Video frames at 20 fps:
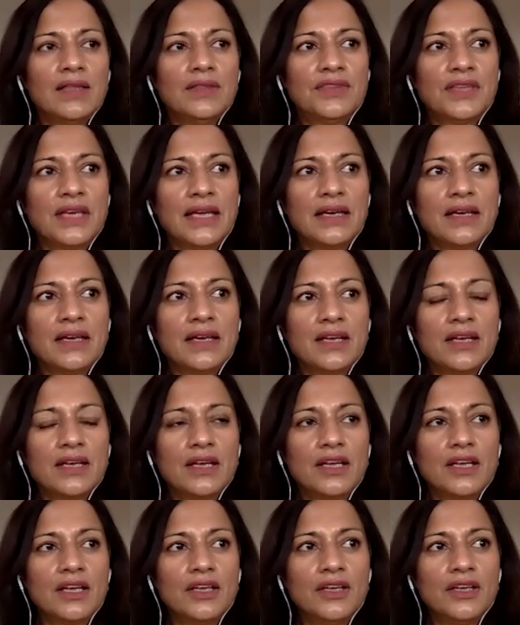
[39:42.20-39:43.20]
then
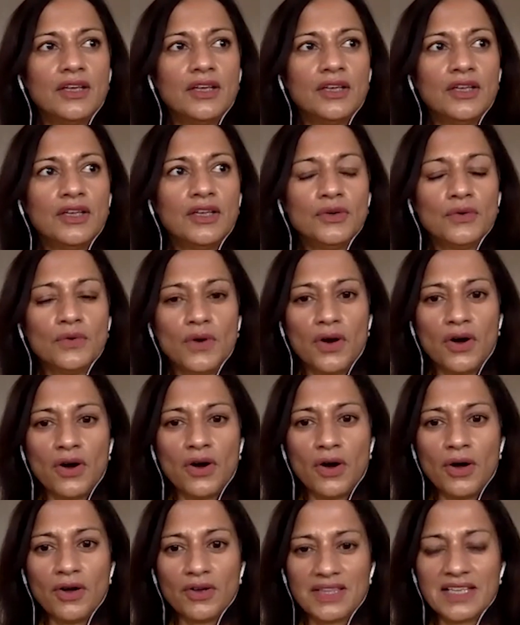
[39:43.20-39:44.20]

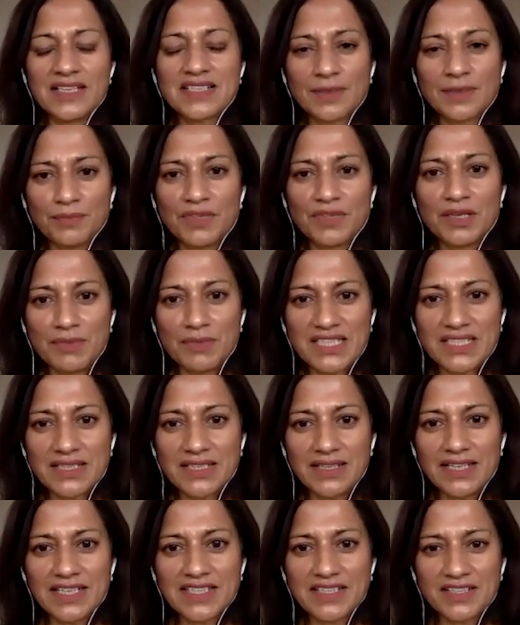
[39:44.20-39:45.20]
there's something missing.
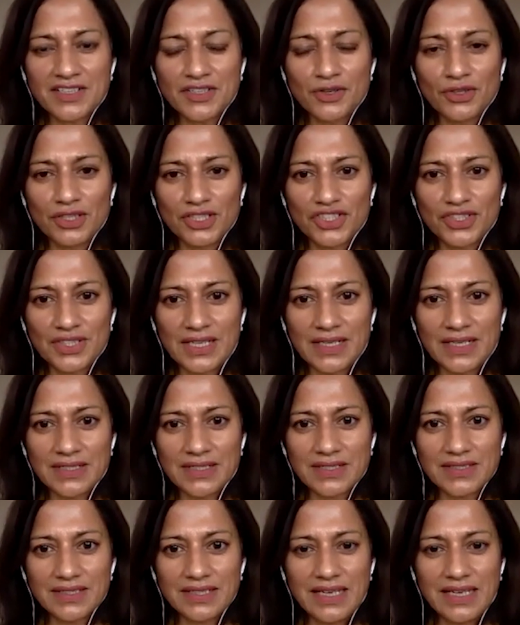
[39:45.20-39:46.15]
Let's acknowledge that.